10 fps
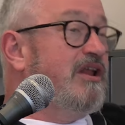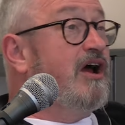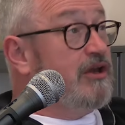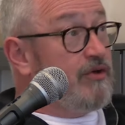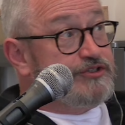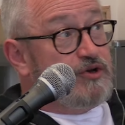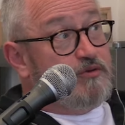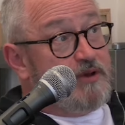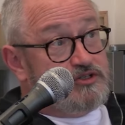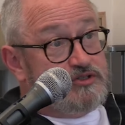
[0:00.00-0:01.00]
like a lot of the
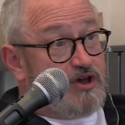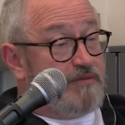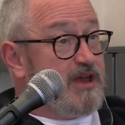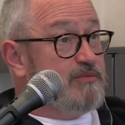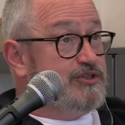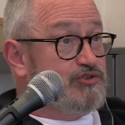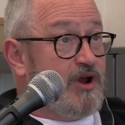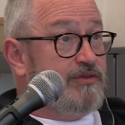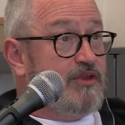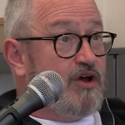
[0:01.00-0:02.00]
documentaries that I make with
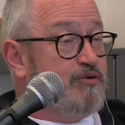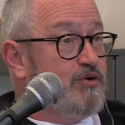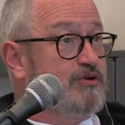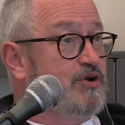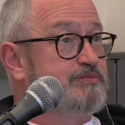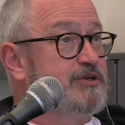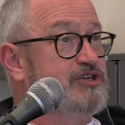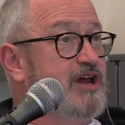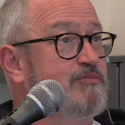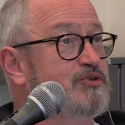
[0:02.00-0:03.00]
Trent, that I put on Cosmic
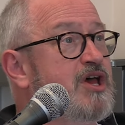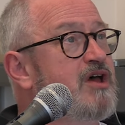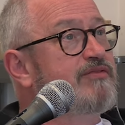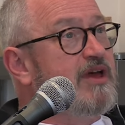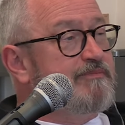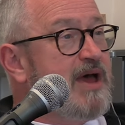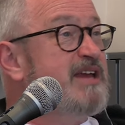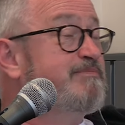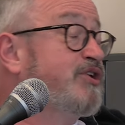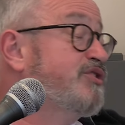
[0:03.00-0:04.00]
Shambles, they're
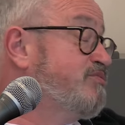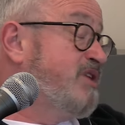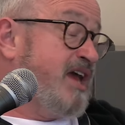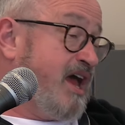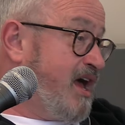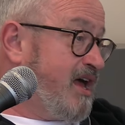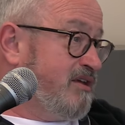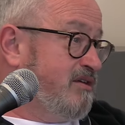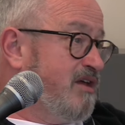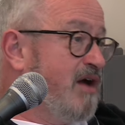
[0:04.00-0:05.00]
made because we
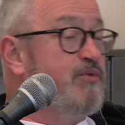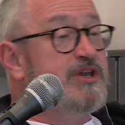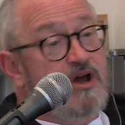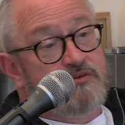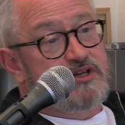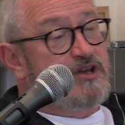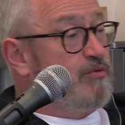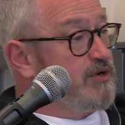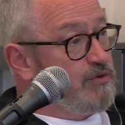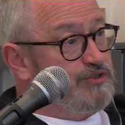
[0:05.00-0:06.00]
can, and we know that
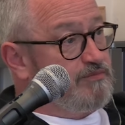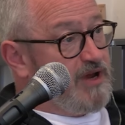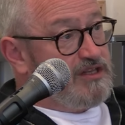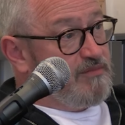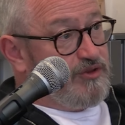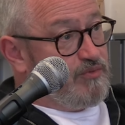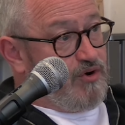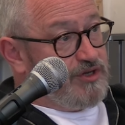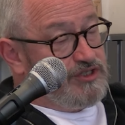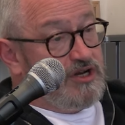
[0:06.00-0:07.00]
no one else will make them
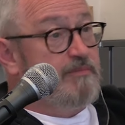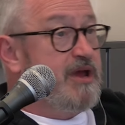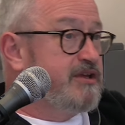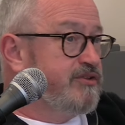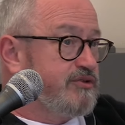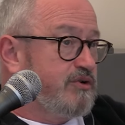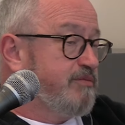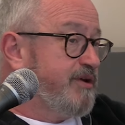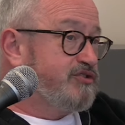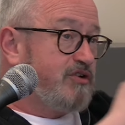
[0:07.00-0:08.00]
otherwise. You know, making the
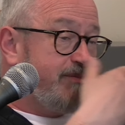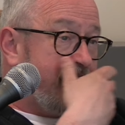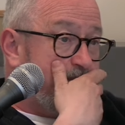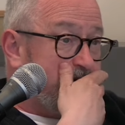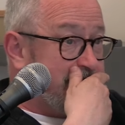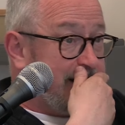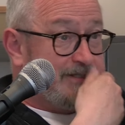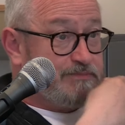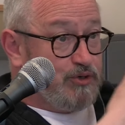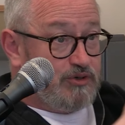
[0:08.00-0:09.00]
documentary about my
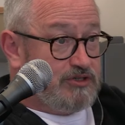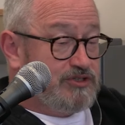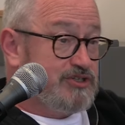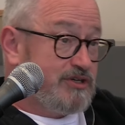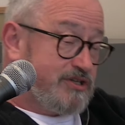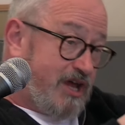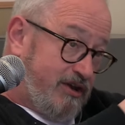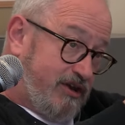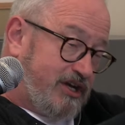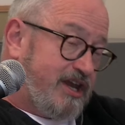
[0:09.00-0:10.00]
dad's books and
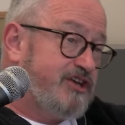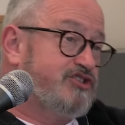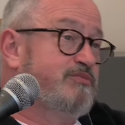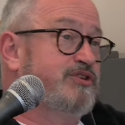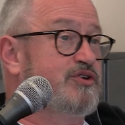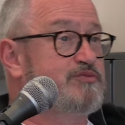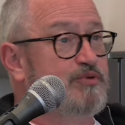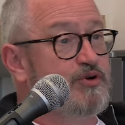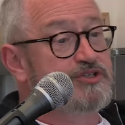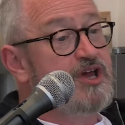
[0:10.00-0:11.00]
and the connection with those
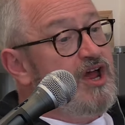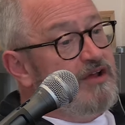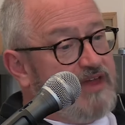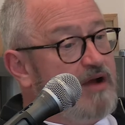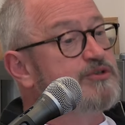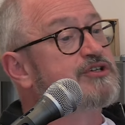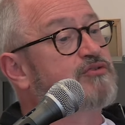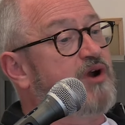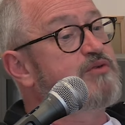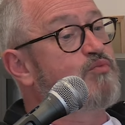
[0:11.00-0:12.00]
books, that was a
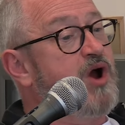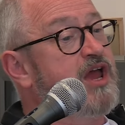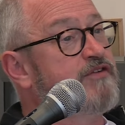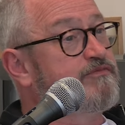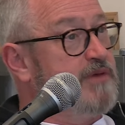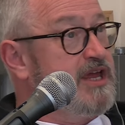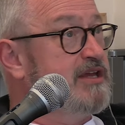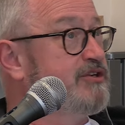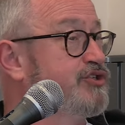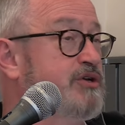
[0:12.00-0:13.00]
great way of
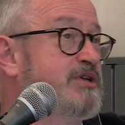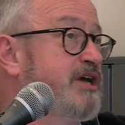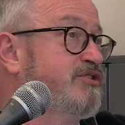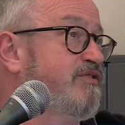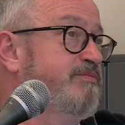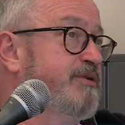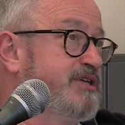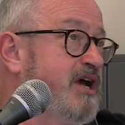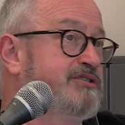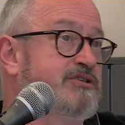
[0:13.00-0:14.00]
me two days after my
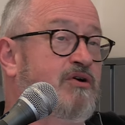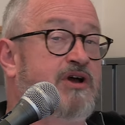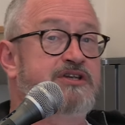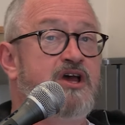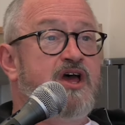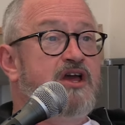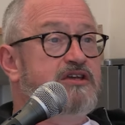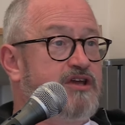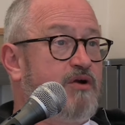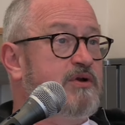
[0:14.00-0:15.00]
dad died,
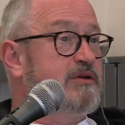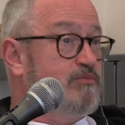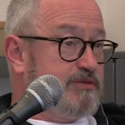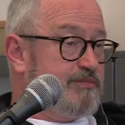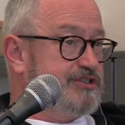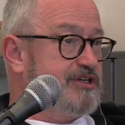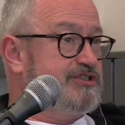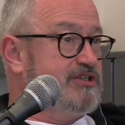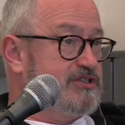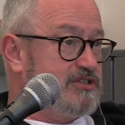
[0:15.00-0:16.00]
going with my
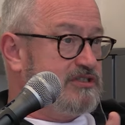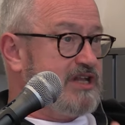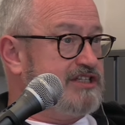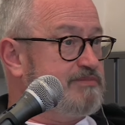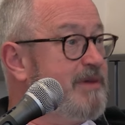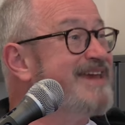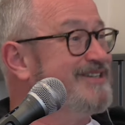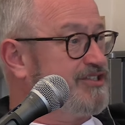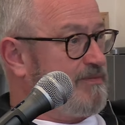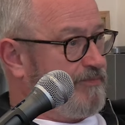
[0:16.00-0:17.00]
sisters, let's
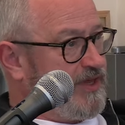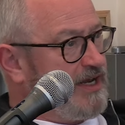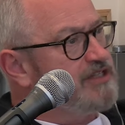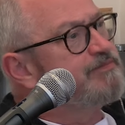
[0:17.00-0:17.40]
make something,